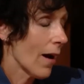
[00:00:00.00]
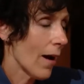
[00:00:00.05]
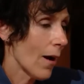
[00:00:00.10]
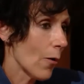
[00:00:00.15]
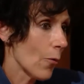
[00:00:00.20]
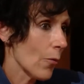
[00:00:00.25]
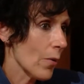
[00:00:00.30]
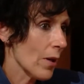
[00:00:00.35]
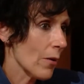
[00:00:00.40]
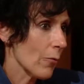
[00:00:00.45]

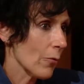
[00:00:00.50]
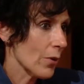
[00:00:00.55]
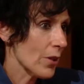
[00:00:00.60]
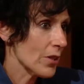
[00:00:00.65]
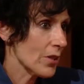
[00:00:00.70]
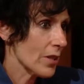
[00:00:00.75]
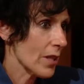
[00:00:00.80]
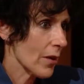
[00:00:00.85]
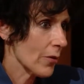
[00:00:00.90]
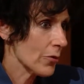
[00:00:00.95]
We've
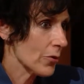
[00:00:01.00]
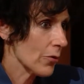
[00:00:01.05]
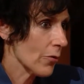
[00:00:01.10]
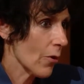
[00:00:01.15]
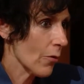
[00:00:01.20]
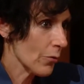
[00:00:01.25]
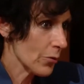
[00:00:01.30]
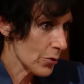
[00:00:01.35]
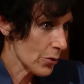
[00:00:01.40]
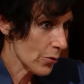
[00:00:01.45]
reached out to
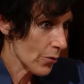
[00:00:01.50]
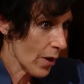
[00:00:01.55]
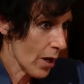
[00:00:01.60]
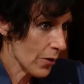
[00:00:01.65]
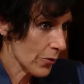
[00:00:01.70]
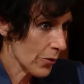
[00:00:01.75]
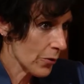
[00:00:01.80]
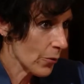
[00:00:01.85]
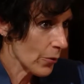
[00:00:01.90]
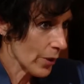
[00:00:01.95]
over
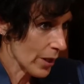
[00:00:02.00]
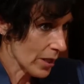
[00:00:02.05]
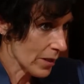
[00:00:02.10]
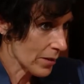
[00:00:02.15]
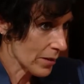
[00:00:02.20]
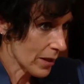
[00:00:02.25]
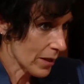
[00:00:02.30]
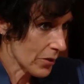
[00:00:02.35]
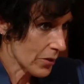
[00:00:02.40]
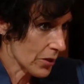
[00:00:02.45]
200
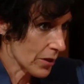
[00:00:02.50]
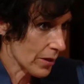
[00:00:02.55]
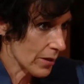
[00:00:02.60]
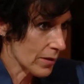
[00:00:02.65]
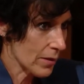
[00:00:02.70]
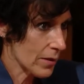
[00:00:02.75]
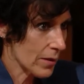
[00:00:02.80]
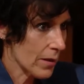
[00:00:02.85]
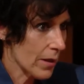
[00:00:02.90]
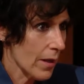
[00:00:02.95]

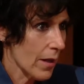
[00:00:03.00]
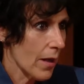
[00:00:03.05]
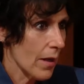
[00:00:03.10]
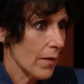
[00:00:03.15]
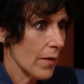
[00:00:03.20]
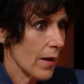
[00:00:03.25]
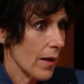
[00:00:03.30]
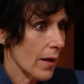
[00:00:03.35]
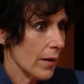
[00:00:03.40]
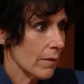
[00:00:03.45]
organizations
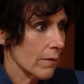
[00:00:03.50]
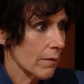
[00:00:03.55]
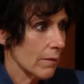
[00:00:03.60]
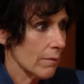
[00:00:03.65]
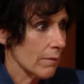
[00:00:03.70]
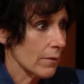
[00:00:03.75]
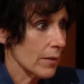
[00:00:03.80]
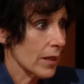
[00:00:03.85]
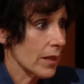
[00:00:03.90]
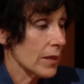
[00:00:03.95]
that
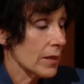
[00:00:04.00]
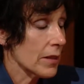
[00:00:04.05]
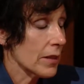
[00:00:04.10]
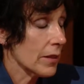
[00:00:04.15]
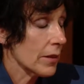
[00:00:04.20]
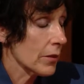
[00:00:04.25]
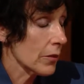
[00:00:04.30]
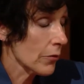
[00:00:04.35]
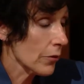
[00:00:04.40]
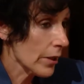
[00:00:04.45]

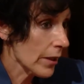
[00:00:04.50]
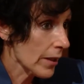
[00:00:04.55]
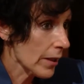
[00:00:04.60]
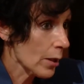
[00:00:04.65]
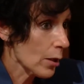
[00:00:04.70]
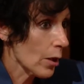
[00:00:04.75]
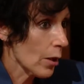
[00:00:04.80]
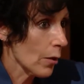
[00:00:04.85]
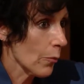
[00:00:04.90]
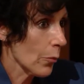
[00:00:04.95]

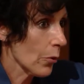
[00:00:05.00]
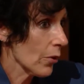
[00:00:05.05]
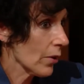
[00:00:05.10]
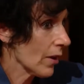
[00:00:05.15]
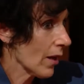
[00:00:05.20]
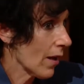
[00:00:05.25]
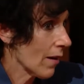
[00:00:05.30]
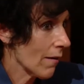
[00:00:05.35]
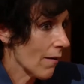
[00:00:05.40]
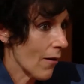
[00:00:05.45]
continually put
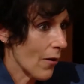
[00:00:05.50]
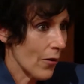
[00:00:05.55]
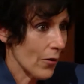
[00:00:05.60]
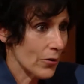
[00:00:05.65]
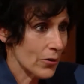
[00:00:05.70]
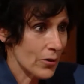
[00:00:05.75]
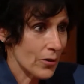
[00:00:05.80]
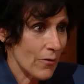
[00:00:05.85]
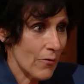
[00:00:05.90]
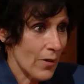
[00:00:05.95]
on
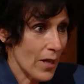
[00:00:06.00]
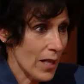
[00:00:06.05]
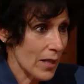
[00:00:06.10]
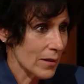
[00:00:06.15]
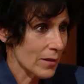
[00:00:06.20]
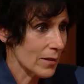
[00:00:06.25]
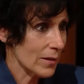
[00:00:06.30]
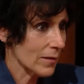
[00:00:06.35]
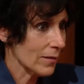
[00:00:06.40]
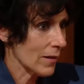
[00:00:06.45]
arts
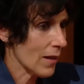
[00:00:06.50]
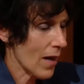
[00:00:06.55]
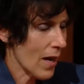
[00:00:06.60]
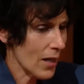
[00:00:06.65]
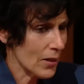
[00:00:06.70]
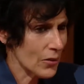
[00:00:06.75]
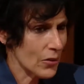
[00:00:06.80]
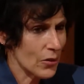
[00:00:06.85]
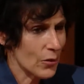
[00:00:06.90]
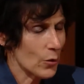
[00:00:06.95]
events,
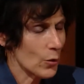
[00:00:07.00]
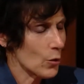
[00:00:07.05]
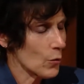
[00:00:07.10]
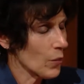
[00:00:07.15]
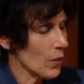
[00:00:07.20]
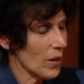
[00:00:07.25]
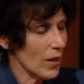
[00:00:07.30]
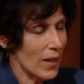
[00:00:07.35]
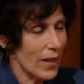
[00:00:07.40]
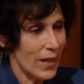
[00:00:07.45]
concerts,
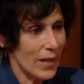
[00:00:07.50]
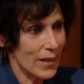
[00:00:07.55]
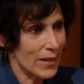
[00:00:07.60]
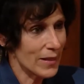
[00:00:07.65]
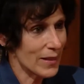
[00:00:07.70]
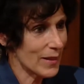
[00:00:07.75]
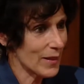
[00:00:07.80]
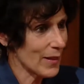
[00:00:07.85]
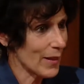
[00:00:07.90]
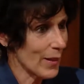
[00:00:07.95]

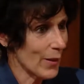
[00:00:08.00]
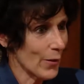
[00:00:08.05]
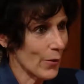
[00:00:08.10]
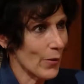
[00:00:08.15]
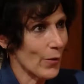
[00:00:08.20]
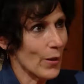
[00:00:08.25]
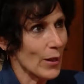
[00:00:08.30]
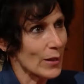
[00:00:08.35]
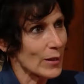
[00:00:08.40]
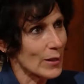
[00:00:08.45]
plays,
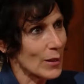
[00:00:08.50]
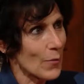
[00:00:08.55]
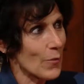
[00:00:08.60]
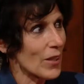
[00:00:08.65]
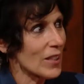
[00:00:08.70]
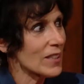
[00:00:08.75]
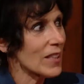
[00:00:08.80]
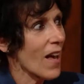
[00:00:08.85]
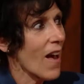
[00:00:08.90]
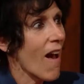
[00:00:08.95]
theater
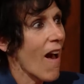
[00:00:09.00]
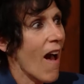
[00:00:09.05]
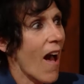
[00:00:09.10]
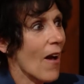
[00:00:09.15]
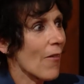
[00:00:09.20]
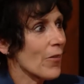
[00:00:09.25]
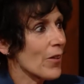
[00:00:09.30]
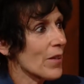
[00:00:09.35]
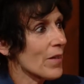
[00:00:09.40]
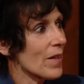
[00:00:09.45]
exhibits,
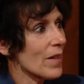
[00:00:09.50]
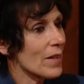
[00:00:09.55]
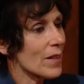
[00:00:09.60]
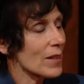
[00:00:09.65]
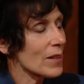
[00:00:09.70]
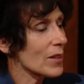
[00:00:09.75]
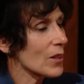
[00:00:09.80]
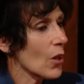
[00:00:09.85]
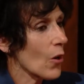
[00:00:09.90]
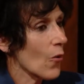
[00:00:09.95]
everything
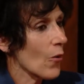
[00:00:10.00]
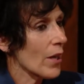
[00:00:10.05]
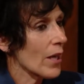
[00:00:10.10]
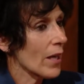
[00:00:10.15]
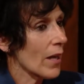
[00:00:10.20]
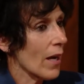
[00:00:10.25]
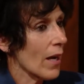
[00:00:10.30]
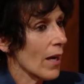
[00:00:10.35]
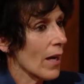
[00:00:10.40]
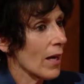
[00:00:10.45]
that's going
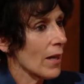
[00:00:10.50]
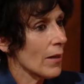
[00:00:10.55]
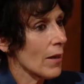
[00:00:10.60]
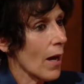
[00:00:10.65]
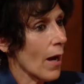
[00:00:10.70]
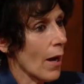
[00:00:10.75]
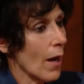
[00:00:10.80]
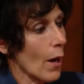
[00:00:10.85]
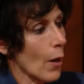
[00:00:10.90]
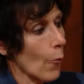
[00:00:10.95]

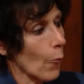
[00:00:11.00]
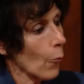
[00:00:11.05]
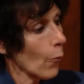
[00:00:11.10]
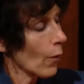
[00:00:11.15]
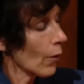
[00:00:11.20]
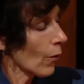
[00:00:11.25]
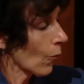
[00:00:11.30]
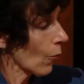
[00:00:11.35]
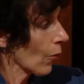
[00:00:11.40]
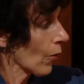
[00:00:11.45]
on.
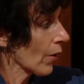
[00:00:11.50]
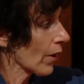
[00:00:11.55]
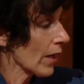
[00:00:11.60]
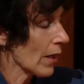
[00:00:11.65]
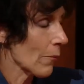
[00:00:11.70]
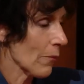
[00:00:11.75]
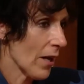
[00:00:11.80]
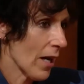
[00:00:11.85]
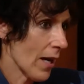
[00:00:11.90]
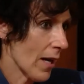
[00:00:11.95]
We're
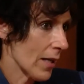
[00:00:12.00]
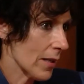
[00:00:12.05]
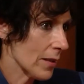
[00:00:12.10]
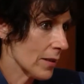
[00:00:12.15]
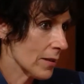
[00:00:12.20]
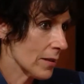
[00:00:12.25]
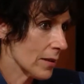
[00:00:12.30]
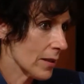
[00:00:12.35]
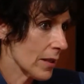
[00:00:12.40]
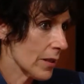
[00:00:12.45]
working behind the
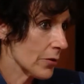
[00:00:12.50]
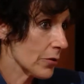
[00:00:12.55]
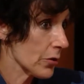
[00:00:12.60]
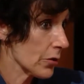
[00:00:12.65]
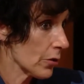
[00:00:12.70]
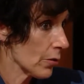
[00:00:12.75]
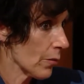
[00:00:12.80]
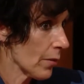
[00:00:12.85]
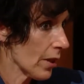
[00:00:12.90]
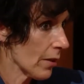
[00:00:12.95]
scenes
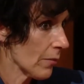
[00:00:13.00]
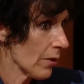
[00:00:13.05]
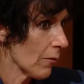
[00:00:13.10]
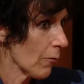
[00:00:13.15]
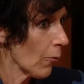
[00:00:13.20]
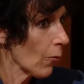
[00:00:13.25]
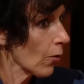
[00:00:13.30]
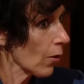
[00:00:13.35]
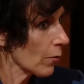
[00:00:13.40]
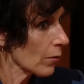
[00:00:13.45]
to maybe
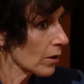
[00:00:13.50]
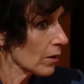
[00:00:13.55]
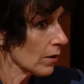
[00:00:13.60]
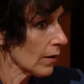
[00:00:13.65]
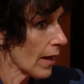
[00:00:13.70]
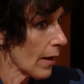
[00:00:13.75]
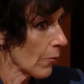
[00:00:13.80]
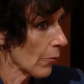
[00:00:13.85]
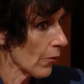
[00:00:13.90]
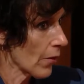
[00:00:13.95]
form
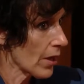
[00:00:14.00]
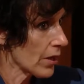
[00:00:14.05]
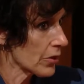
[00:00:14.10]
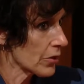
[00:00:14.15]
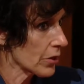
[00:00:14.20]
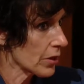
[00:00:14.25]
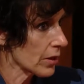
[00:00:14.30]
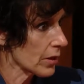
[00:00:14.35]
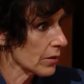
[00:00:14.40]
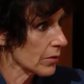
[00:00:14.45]

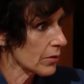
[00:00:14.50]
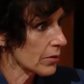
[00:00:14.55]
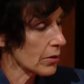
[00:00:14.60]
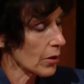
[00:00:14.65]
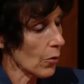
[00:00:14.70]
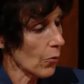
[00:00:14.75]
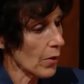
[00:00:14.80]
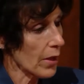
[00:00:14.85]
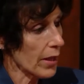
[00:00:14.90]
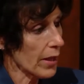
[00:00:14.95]
collaborations
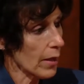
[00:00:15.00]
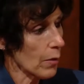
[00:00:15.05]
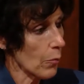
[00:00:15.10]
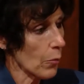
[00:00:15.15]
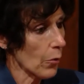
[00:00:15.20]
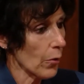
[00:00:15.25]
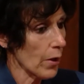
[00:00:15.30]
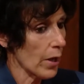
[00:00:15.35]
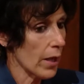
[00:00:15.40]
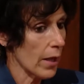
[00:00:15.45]
so we can
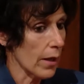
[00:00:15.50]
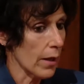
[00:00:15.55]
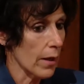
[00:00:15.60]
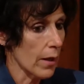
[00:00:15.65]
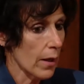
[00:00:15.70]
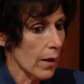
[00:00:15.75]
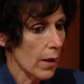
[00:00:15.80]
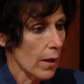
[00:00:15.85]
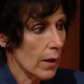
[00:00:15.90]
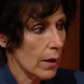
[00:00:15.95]
bring,
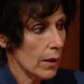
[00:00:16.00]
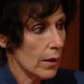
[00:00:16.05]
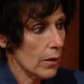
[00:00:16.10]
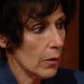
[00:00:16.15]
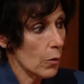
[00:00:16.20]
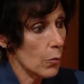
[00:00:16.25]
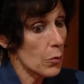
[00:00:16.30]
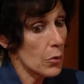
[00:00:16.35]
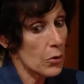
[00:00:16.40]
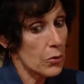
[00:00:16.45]
you
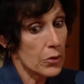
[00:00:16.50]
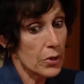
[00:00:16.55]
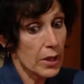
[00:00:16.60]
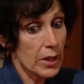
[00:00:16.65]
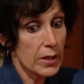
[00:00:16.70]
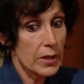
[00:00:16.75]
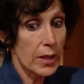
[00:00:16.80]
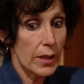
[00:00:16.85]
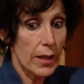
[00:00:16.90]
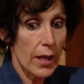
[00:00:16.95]
know,
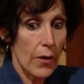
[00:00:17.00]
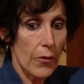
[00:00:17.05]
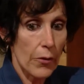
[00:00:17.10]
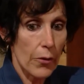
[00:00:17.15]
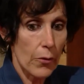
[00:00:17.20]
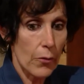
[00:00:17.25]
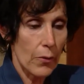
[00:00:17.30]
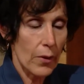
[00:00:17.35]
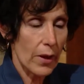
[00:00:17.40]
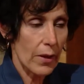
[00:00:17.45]
music
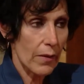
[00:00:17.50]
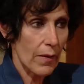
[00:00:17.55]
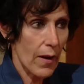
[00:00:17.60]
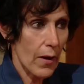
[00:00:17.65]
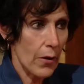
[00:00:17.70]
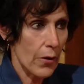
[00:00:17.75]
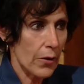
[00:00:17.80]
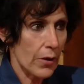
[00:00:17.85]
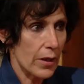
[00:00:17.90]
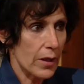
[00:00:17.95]
together with
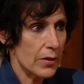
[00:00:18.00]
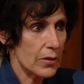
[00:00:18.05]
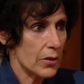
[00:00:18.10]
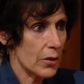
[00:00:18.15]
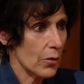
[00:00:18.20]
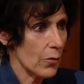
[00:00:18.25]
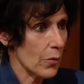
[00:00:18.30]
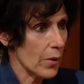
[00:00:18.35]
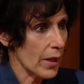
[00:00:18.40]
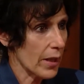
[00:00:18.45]
artists,
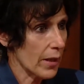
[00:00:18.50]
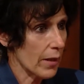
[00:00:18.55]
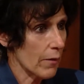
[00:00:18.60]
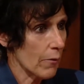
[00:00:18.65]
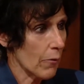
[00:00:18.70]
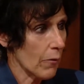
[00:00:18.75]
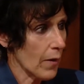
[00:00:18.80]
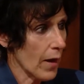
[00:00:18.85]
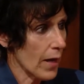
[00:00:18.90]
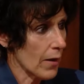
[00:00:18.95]
or we can
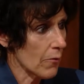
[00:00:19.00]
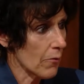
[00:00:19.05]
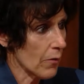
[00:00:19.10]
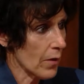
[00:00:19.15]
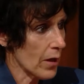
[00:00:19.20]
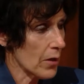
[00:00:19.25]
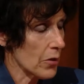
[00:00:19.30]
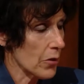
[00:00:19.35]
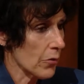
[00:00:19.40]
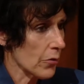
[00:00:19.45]
find
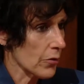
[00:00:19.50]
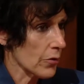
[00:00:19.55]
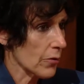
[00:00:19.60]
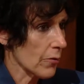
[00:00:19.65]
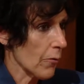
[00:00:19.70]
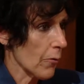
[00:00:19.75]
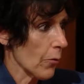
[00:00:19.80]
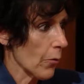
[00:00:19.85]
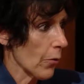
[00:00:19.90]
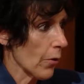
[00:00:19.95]
venues
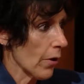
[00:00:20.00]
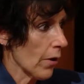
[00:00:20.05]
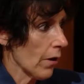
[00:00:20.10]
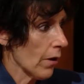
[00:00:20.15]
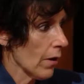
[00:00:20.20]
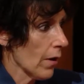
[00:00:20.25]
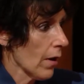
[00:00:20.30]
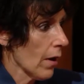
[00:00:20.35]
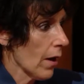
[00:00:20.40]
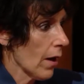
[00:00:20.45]
for
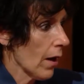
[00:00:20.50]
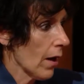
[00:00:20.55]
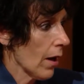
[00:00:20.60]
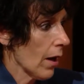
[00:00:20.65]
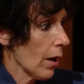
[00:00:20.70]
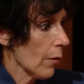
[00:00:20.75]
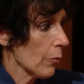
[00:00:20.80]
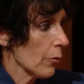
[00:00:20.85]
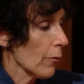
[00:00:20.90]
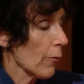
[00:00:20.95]

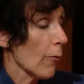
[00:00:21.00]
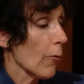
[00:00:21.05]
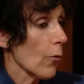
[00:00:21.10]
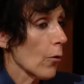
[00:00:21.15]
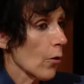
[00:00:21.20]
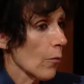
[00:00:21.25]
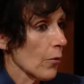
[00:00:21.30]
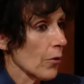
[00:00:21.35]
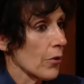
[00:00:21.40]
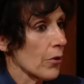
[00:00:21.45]

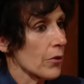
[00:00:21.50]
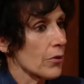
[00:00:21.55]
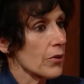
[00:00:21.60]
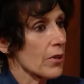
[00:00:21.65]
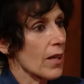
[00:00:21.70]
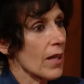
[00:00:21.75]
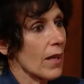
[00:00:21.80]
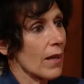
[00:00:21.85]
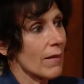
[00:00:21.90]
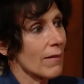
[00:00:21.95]
performers,
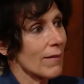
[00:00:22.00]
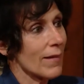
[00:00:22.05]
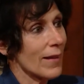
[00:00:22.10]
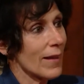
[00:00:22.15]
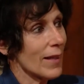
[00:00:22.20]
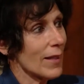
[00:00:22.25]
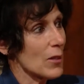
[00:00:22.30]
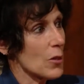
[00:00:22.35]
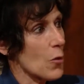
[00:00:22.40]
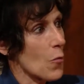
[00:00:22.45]

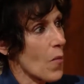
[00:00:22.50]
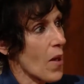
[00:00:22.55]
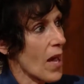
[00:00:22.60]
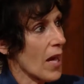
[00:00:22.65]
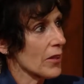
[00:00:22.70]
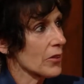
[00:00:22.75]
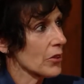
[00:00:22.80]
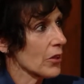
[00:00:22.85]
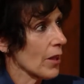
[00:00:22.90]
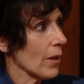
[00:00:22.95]
and you
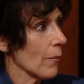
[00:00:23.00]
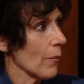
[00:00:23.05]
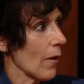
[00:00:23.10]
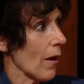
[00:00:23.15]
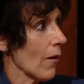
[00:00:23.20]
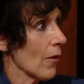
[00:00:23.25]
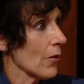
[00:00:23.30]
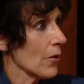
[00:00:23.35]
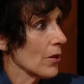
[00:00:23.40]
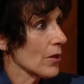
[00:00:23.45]
match up
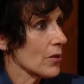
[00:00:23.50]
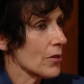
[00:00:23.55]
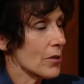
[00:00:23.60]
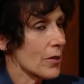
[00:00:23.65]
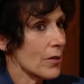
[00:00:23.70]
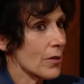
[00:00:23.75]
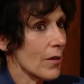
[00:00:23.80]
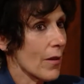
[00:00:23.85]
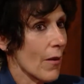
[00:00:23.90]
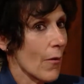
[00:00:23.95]

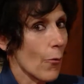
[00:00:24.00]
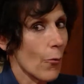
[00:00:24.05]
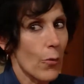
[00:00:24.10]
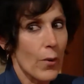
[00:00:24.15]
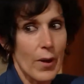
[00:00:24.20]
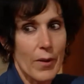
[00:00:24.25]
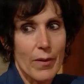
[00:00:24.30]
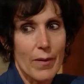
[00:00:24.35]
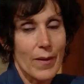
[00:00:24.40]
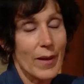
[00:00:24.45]
artists
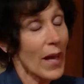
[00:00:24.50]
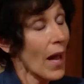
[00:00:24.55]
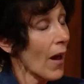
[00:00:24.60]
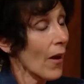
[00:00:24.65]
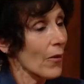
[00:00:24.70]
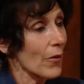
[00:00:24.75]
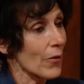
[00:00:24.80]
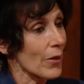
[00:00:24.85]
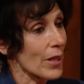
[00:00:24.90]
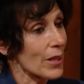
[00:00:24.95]
with
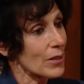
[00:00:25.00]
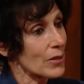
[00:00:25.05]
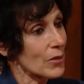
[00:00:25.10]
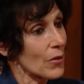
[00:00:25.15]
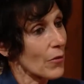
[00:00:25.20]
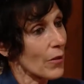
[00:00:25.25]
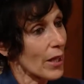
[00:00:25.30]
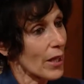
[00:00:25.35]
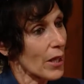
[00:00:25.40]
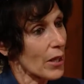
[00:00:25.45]
galleries
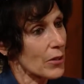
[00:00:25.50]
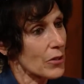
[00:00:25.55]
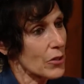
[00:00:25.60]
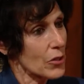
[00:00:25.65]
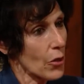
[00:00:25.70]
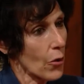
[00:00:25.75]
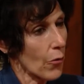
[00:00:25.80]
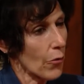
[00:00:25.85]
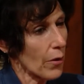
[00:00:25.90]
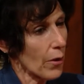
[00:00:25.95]
so they can
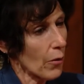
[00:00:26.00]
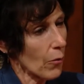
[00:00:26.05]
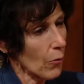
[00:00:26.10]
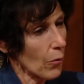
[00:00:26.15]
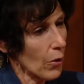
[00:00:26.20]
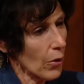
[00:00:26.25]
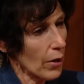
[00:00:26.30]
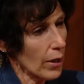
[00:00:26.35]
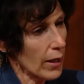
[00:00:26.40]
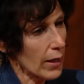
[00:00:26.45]
show their
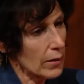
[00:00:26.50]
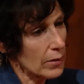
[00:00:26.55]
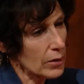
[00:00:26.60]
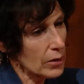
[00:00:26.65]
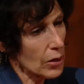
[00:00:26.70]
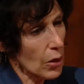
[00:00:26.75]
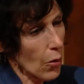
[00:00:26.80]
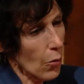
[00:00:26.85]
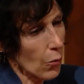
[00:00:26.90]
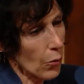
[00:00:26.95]
work. And
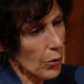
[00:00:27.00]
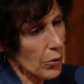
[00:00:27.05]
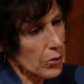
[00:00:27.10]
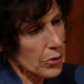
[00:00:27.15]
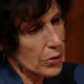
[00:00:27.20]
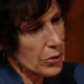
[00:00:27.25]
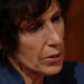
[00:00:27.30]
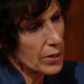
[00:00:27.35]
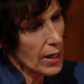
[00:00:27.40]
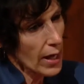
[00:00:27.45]
so we're
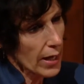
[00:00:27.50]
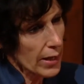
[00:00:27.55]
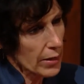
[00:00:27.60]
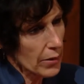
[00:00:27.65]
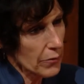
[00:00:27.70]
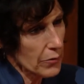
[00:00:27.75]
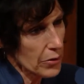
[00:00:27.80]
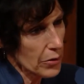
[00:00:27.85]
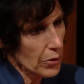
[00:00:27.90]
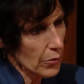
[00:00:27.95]
kind
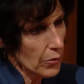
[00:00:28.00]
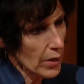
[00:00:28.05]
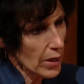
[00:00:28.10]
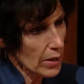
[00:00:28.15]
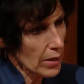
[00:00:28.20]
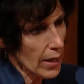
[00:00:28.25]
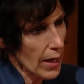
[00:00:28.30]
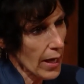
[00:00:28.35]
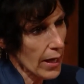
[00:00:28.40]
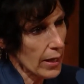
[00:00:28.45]
of doing
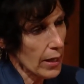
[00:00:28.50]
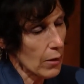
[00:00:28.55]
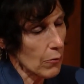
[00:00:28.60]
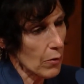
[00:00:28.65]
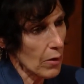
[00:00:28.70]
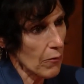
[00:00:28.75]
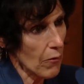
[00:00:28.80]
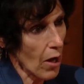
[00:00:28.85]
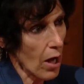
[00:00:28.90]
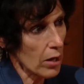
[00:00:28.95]
that. And
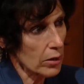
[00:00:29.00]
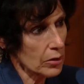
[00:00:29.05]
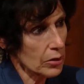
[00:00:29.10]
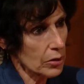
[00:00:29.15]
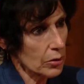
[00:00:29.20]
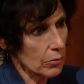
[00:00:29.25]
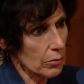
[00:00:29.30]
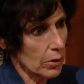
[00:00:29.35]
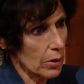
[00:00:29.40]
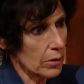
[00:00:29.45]
we've
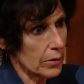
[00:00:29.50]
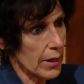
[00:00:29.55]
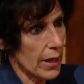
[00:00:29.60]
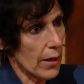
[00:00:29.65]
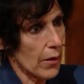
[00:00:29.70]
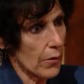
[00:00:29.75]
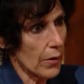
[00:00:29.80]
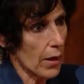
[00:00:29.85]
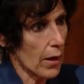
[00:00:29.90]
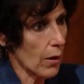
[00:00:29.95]
also rolled
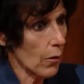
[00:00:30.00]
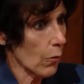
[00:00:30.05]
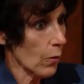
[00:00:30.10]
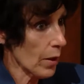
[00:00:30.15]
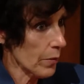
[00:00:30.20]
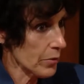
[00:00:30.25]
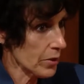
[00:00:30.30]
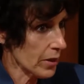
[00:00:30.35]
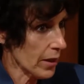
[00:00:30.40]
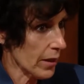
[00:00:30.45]
out our
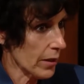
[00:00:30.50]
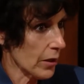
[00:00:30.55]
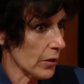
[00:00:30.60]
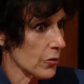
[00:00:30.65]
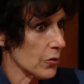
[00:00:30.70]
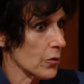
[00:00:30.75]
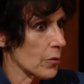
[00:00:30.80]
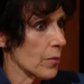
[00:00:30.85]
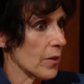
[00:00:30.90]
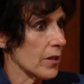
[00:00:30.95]
website,
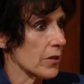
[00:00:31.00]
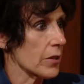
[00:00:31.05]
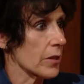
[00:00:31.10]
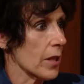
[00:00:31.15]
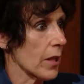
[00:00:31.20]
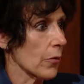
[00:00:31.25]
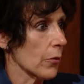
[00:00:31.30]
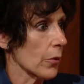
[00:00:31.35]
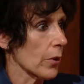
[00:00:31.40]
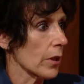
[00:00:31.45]

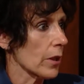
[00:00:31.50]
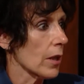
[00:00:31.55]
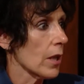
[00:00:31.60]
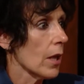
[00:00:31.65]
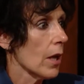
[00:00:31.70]
artsdupage.org,